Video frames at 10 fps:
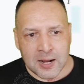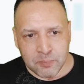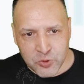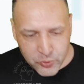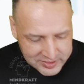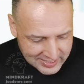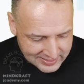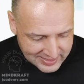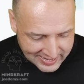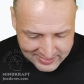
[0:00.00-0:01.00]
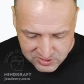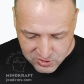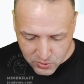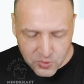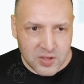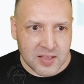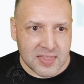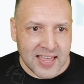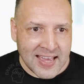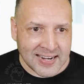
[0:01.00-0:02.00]
you would get that. So
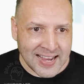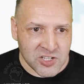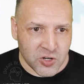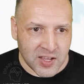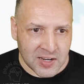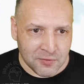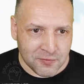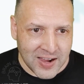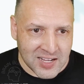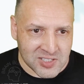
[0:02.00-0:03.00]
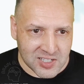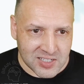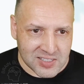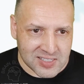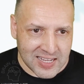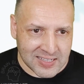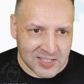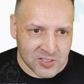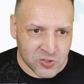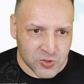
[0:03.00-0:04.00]
then, as you're getting faster,
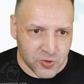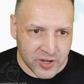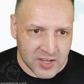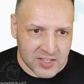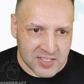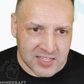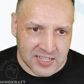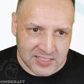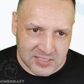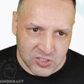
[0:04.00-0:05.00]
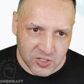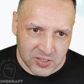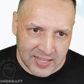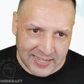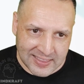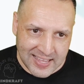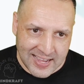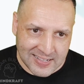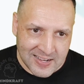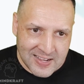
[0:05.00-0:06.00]
sandian shui can turn like
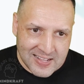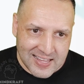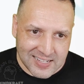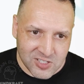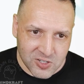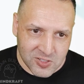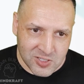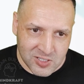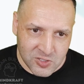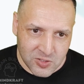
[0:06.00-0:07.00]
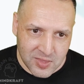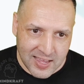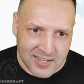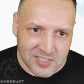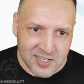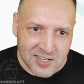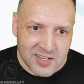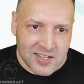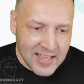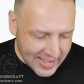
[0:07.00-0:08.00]
that. That turns into that.
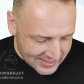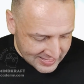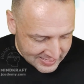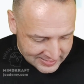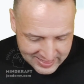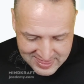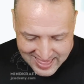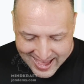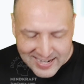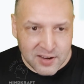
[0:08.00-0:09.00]
And then that